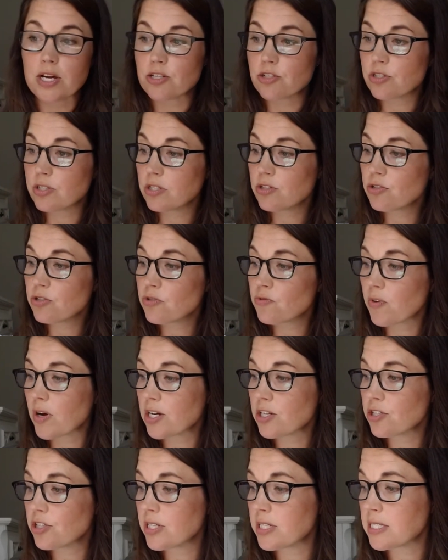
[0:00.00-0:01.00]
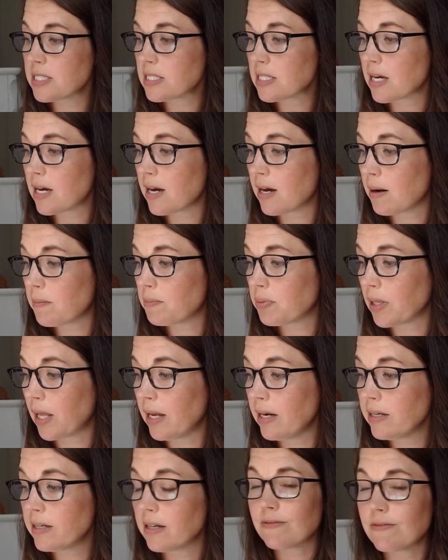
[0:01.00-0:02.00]
fresh. Citrus fresh is a
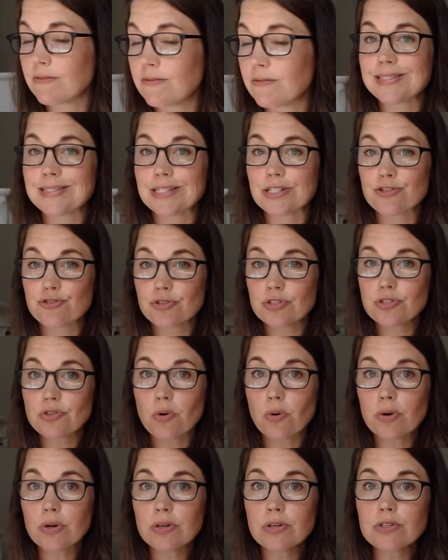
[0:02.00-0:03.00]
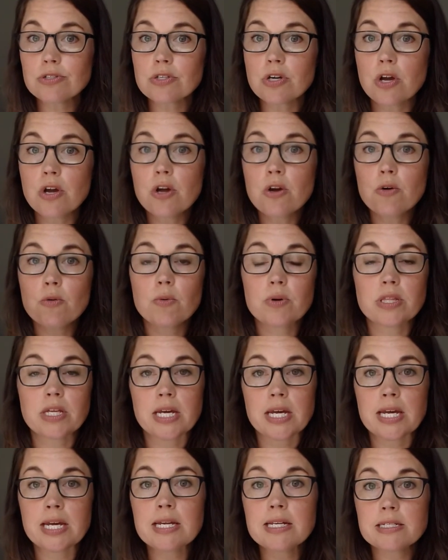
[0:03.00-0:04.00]
blend of citrus oils with a
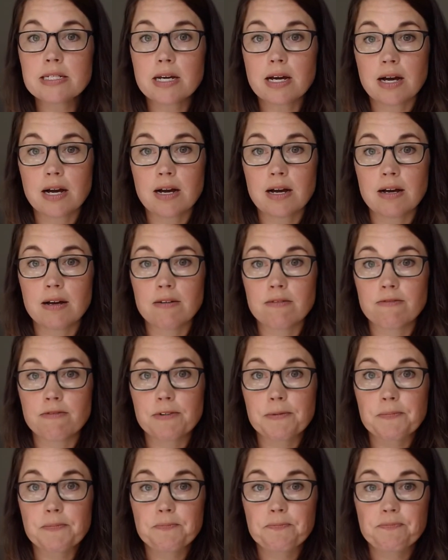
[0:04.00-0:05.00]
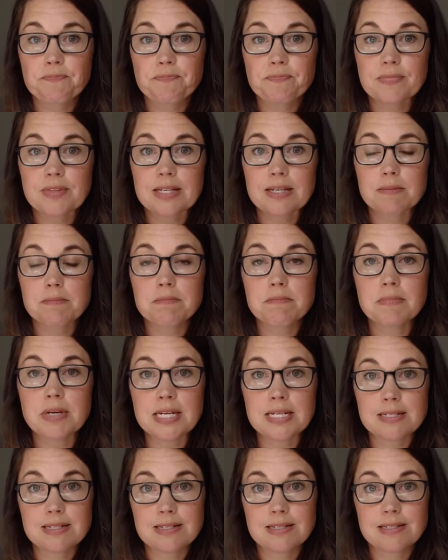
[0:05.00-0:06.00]
hint of
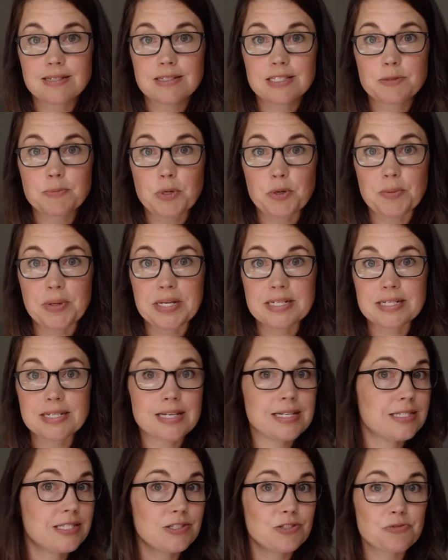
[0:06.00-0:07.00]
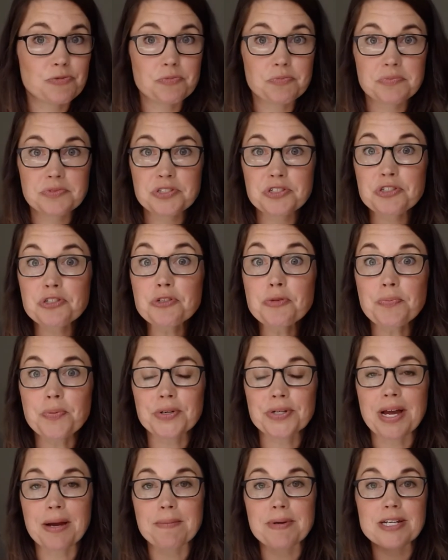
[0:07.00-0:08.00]
mint, spearmint. It's
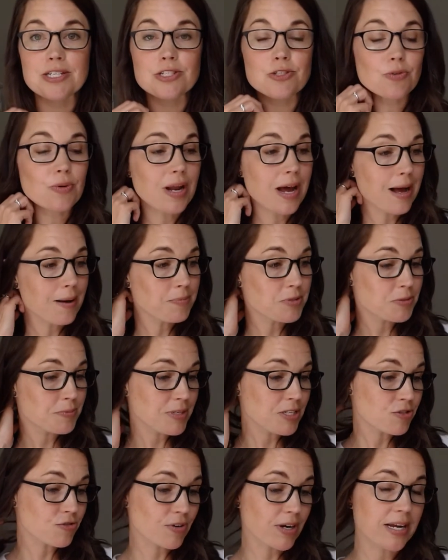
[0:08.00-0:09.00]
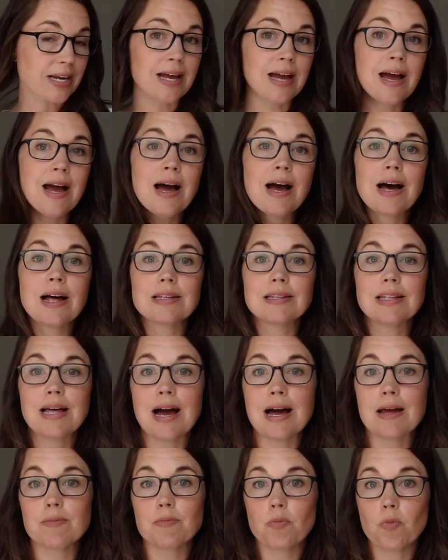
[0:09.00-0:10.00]
super yummy. So it helps me drink a
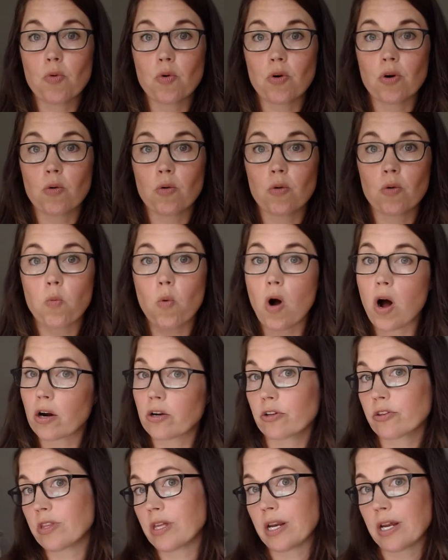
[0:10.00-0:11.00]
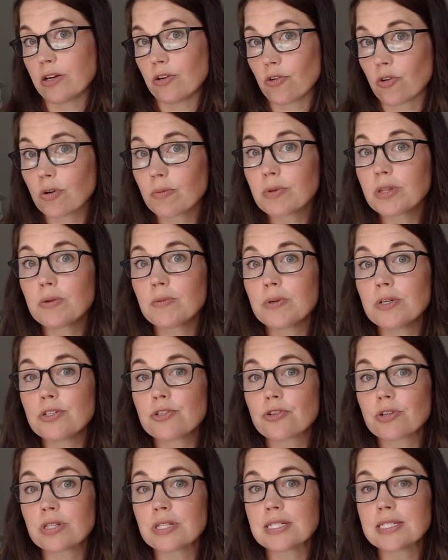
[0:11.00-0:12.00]
lot more water than I normally would
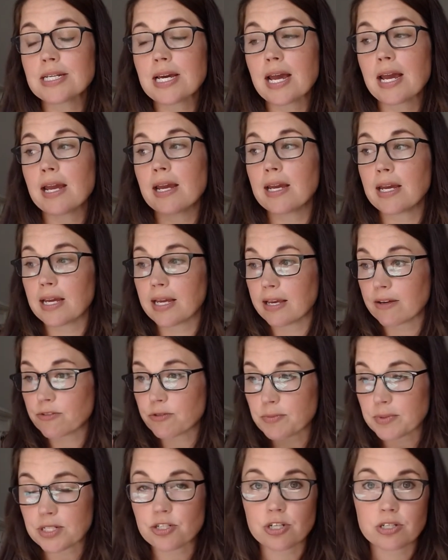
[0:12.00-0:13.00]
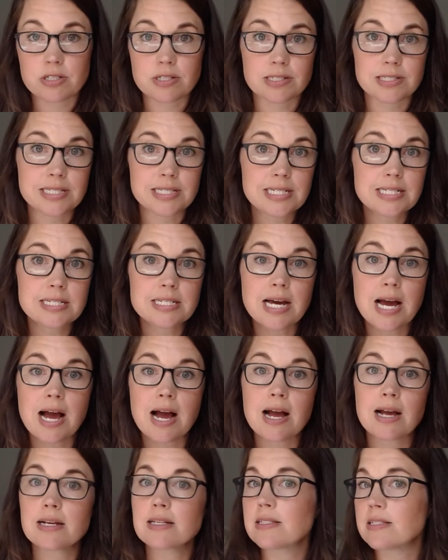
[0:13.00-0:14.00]
during the day. It gives me a gentle
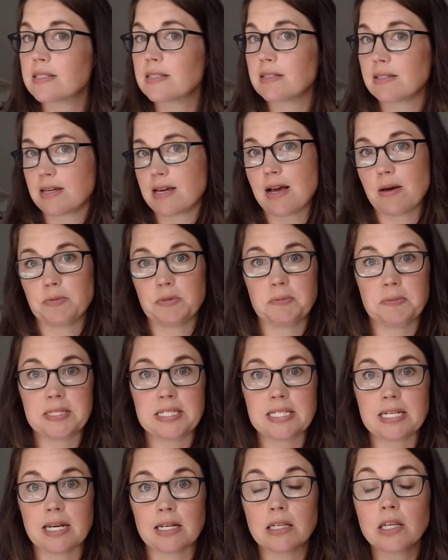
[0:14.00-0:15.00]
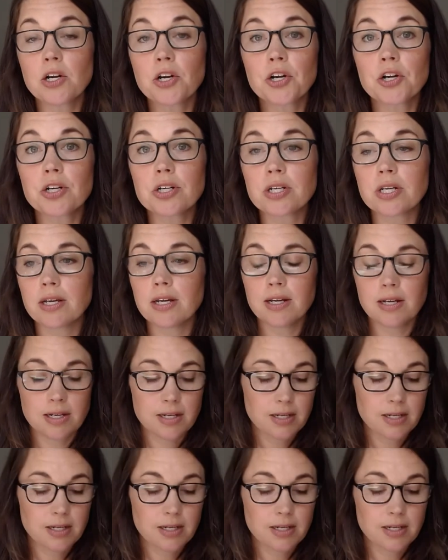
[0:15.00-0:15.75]
detox, helps me stay alert.